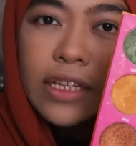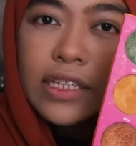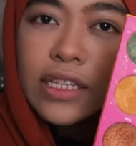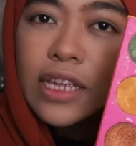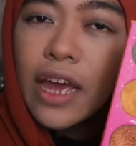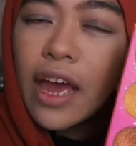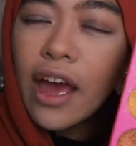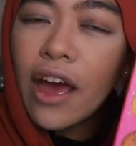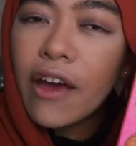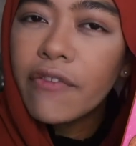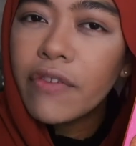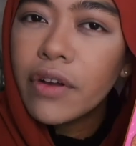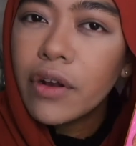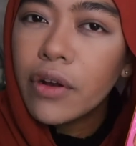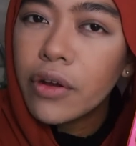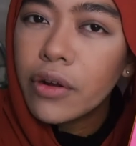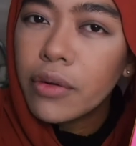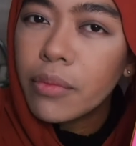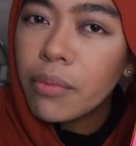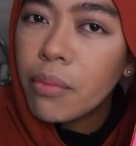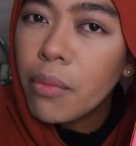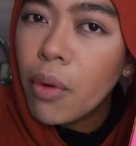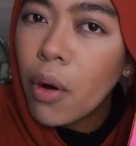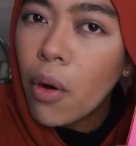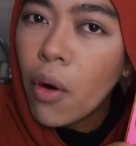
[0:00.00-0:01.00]
They have a lot
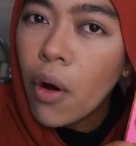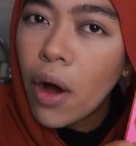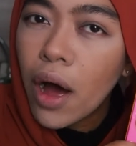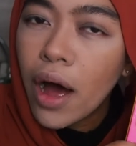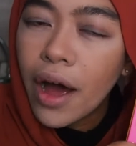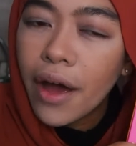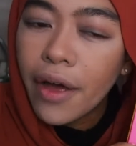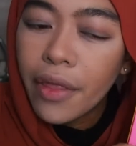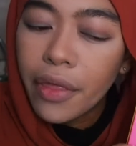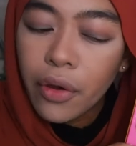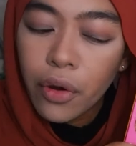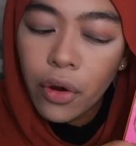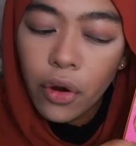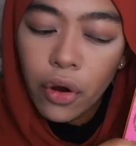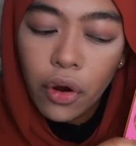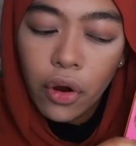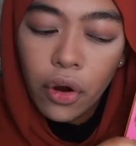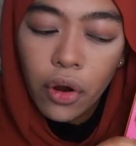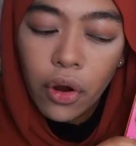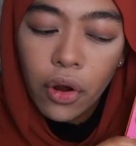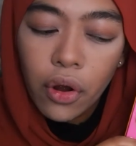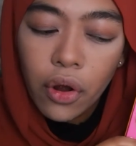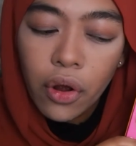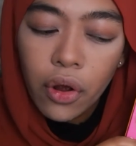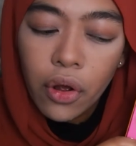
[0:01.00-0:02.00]
more other
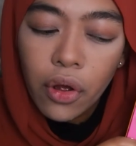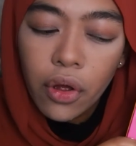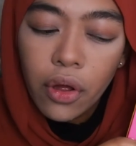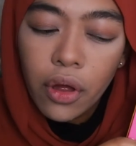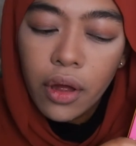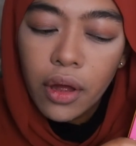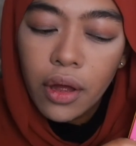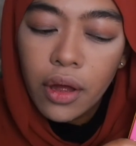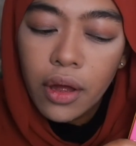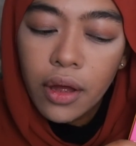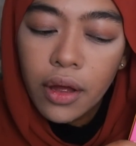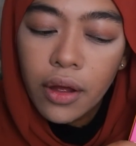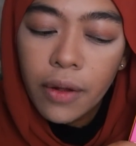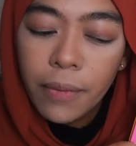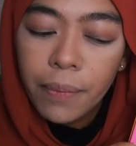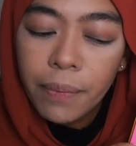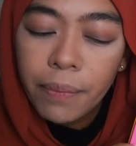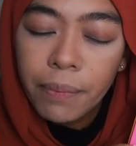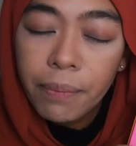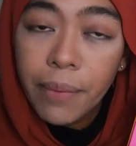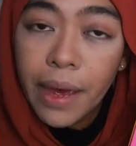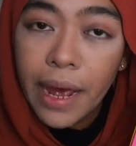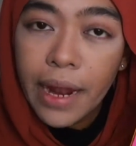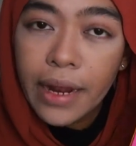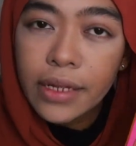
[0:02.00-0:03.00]

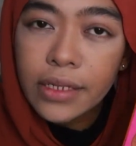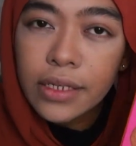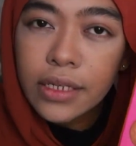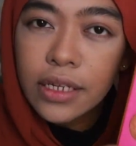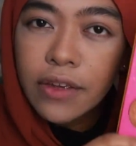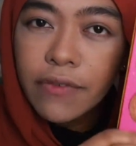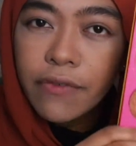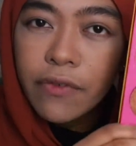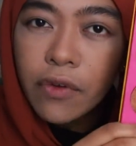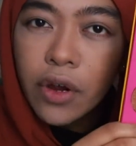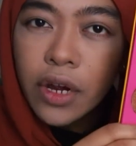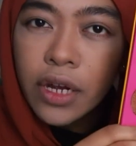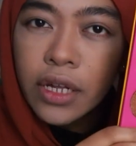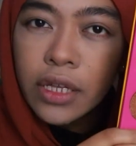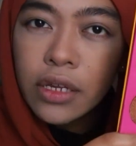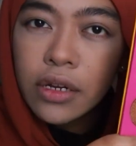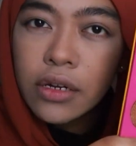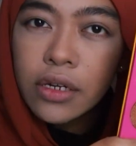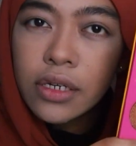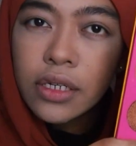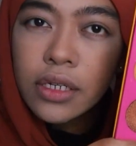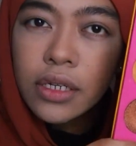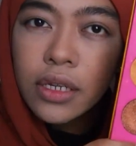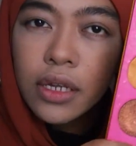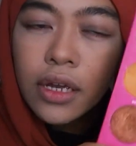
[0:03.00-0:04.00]
palettes if you're
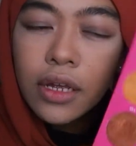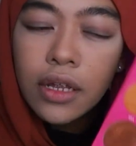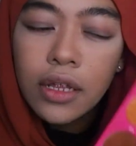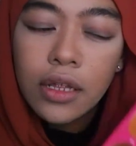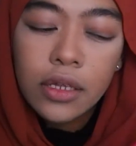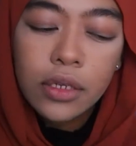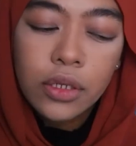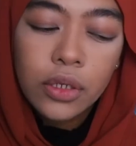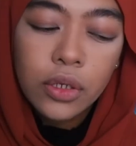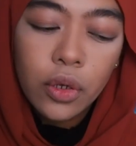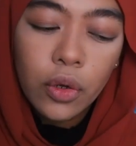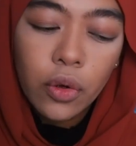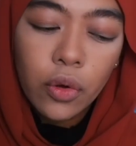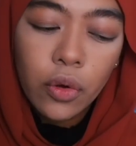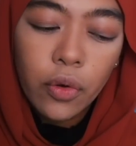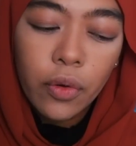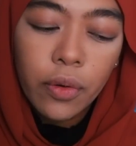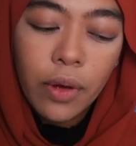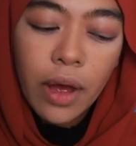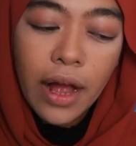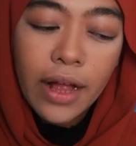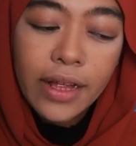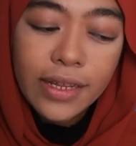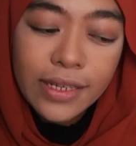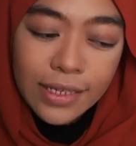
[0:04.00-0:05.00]
interested. So
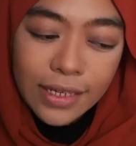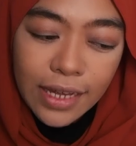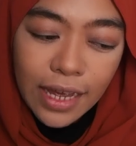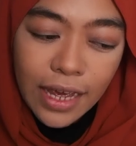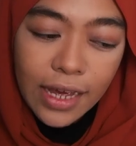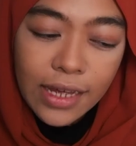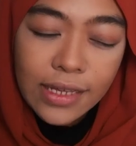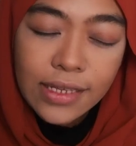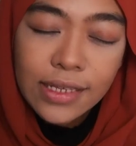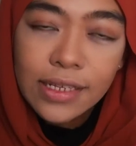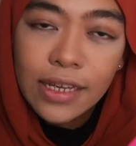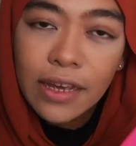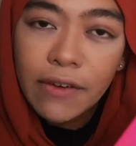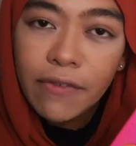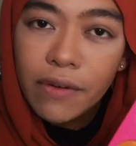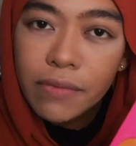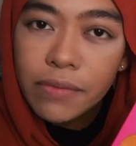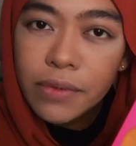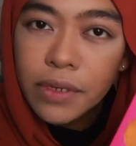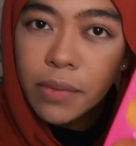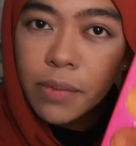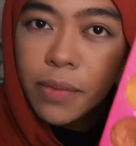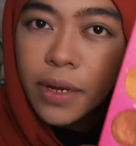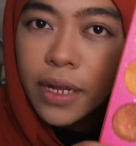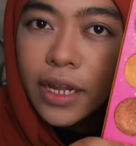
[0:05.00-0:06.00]
I'll say save up
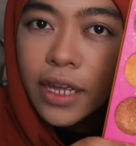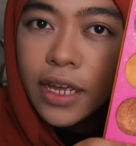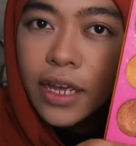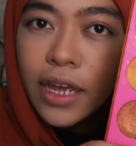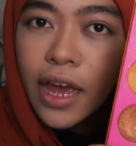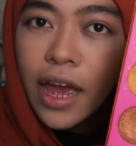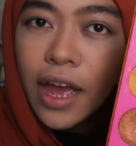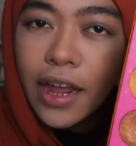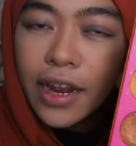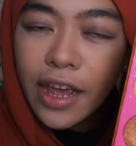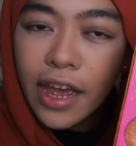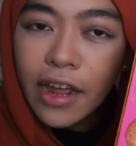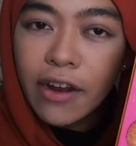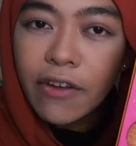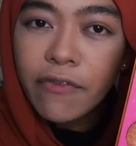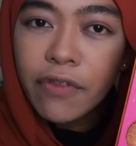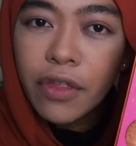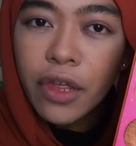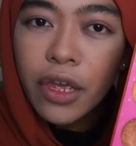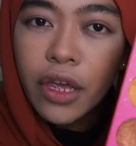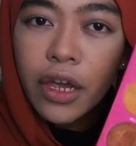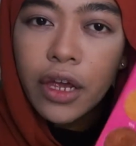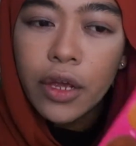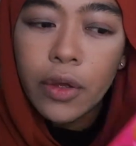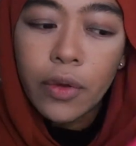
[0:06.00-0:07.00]
some money. At the end of the
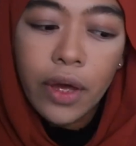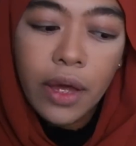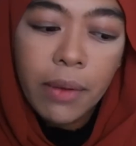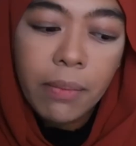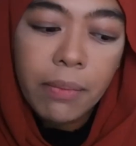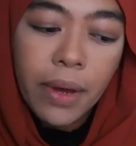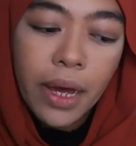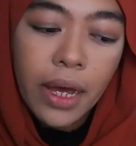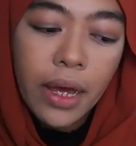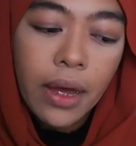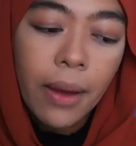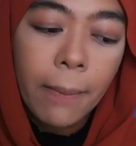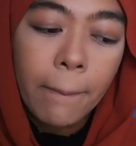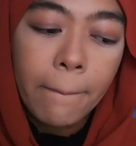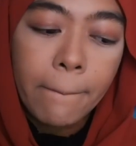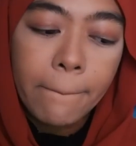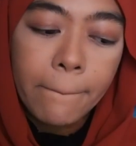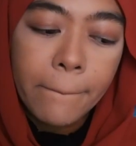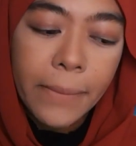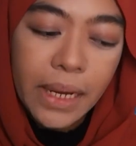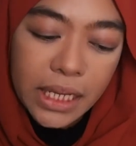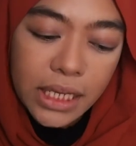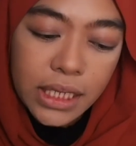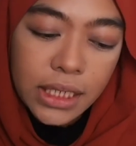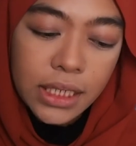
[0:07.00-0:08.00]
year you can buy a
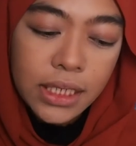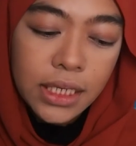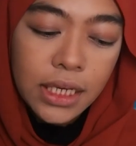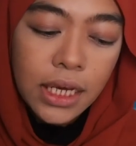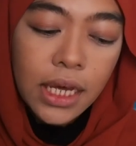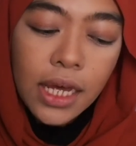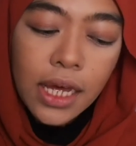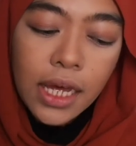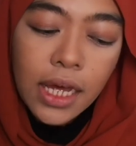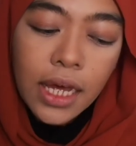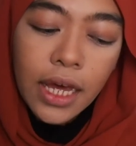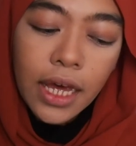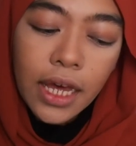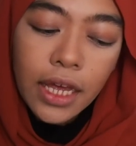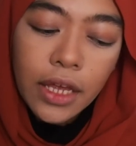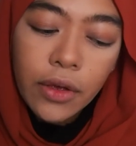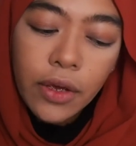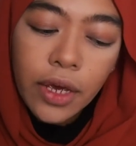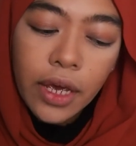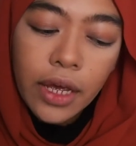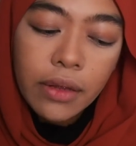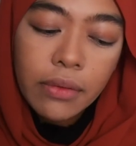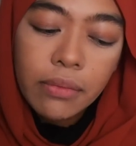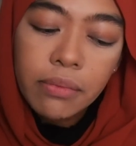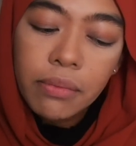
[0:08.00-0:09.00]
bunch, and you
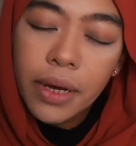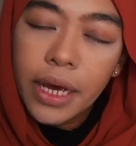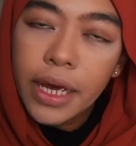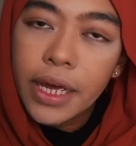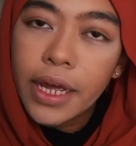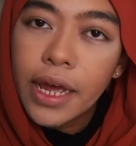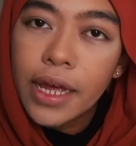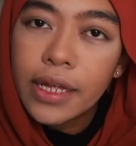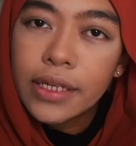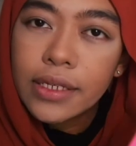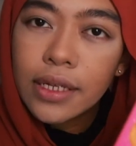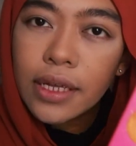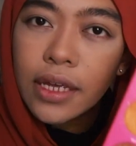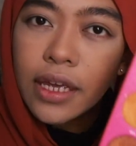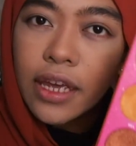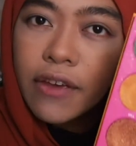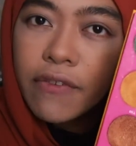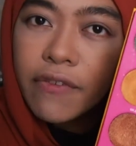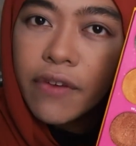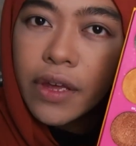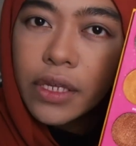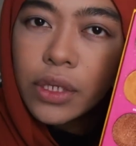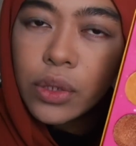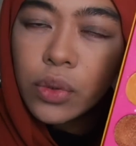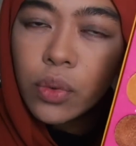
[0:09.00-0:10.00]
can buy it as a
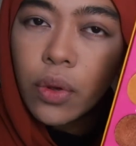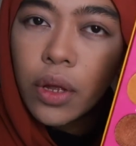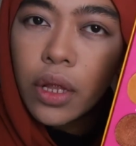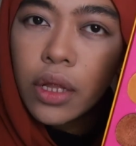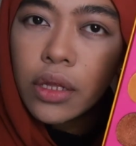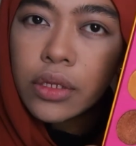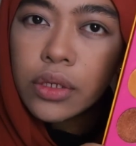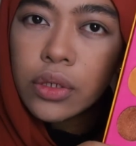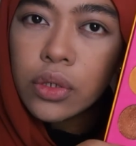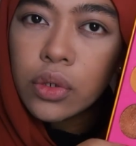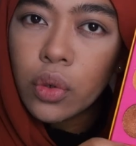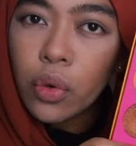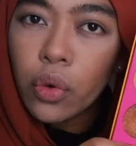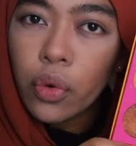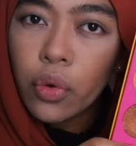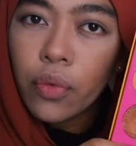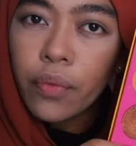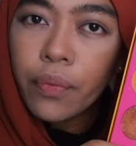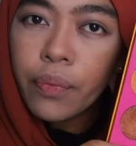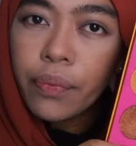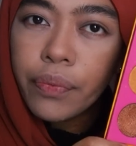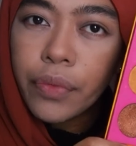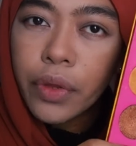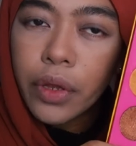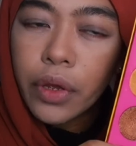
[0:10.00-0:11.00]
gift as well. So
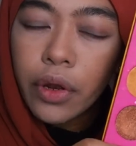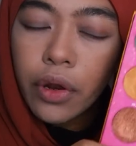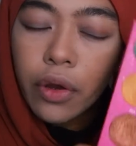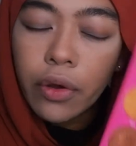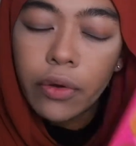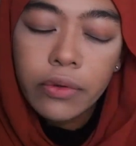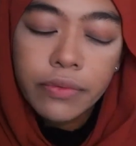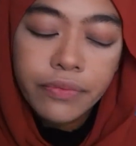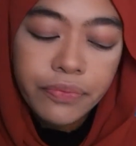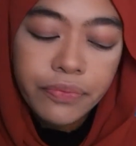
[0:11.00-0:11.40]
you know.